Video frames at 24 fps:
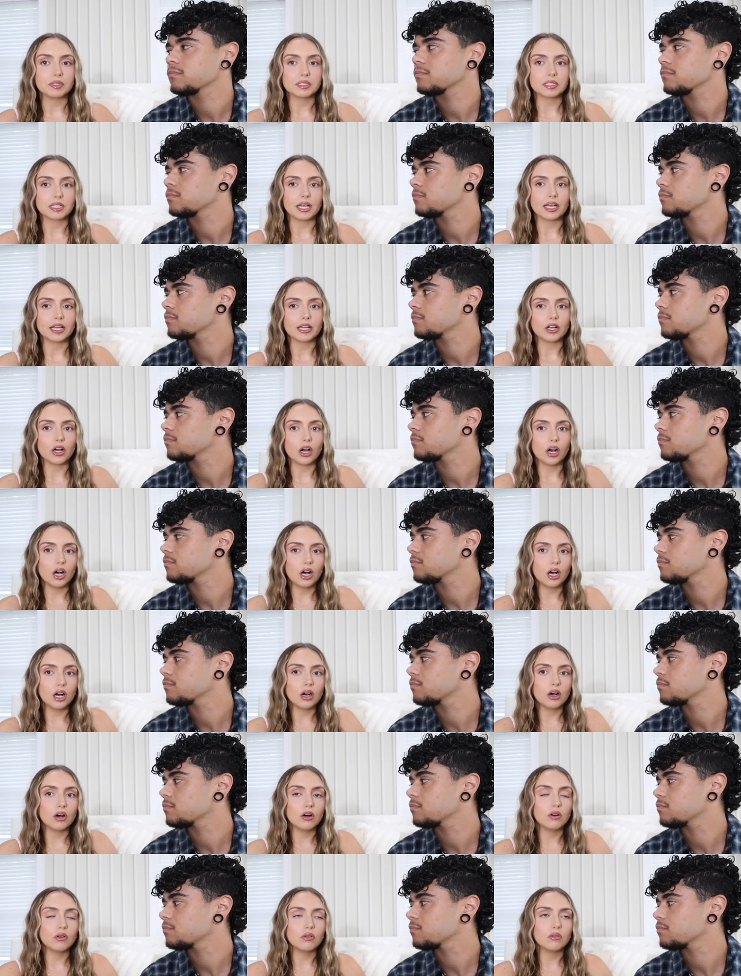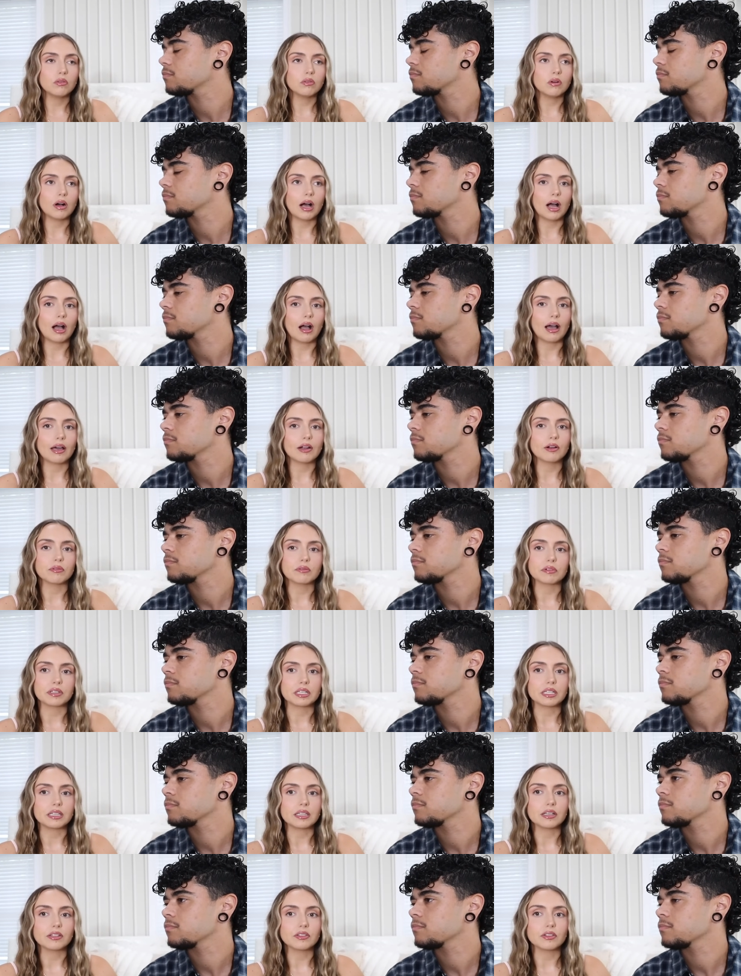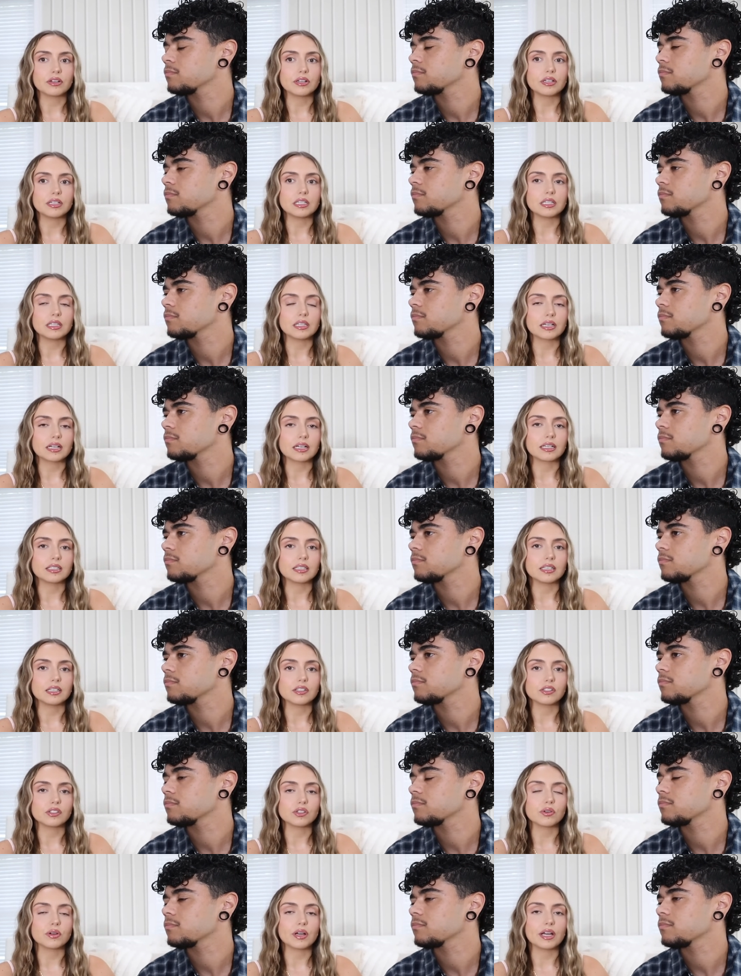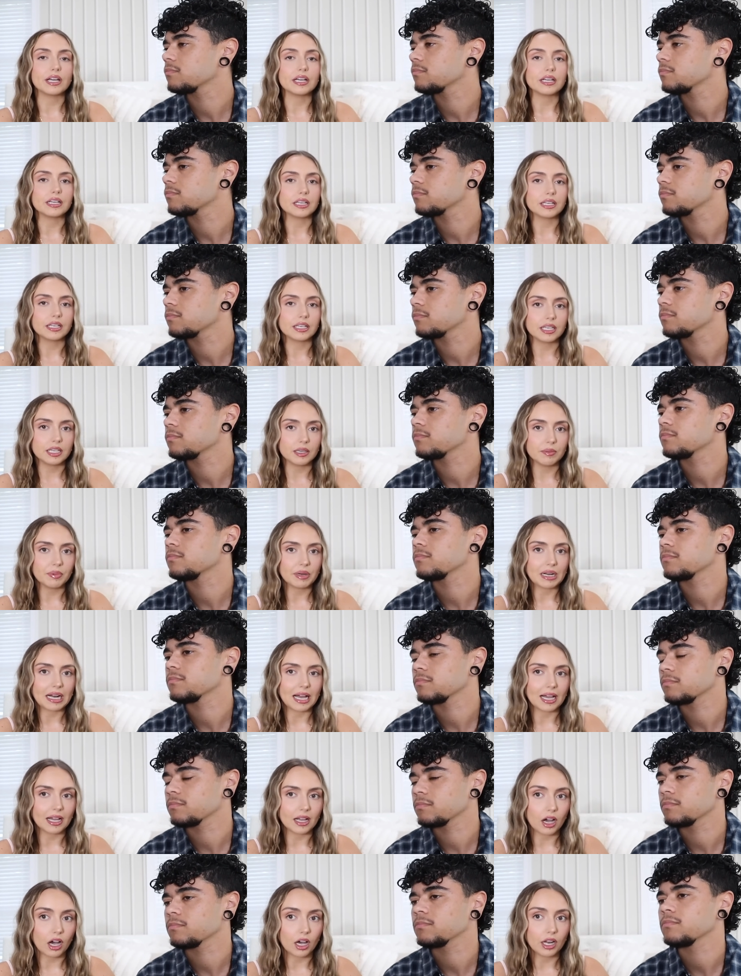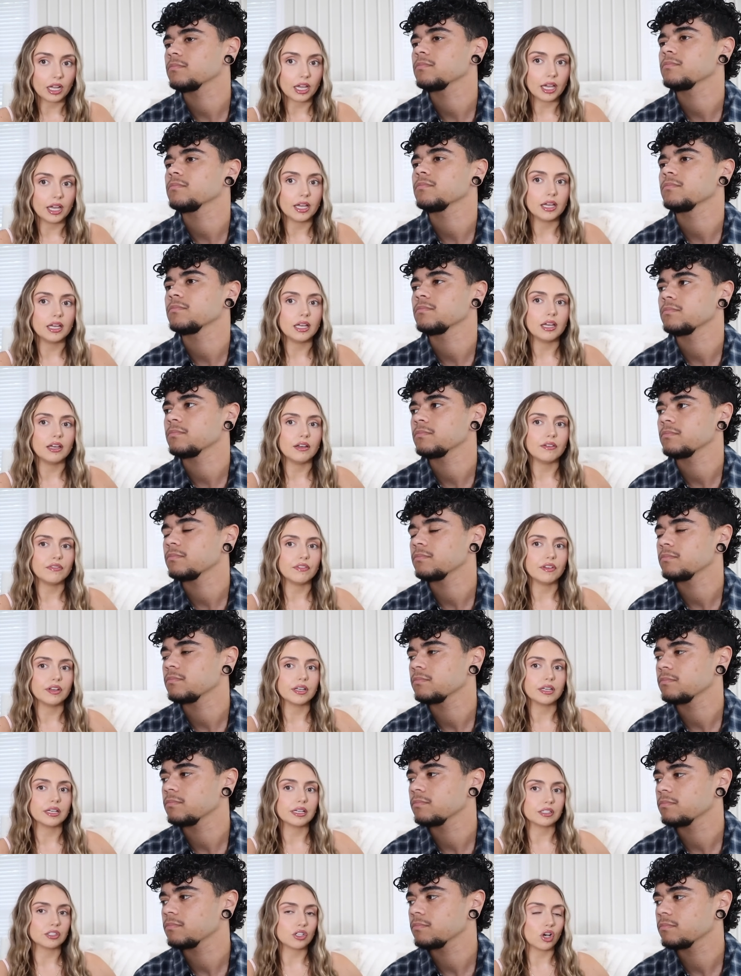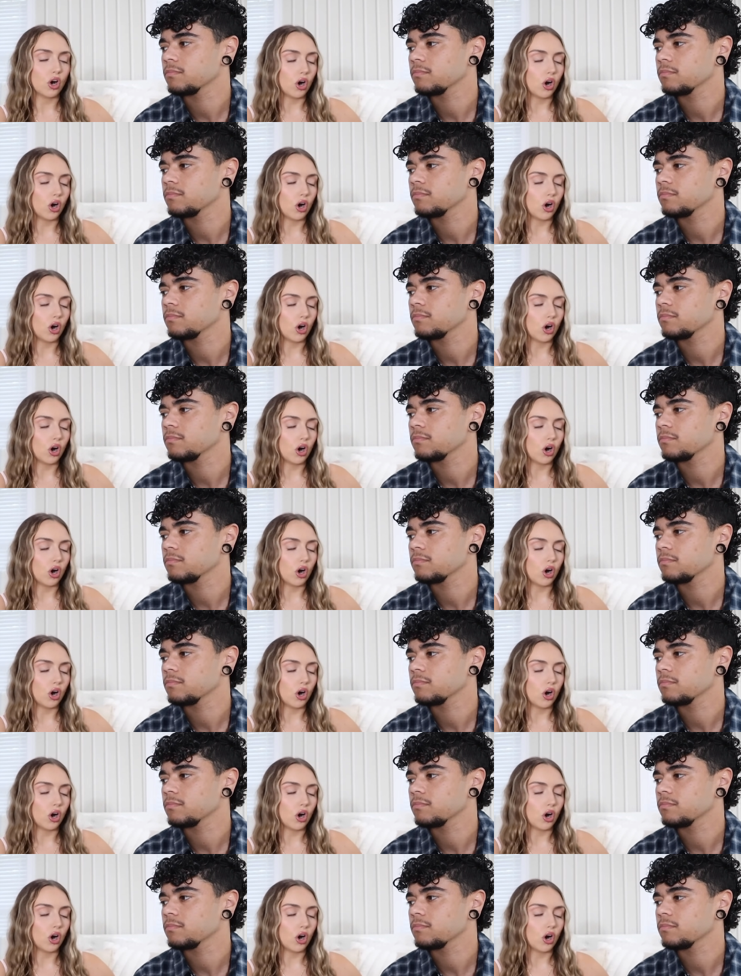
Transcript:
Speaker 1: was like, oh, I don't really think they're anything. I think it's okay. Keep an eye on it. If it gets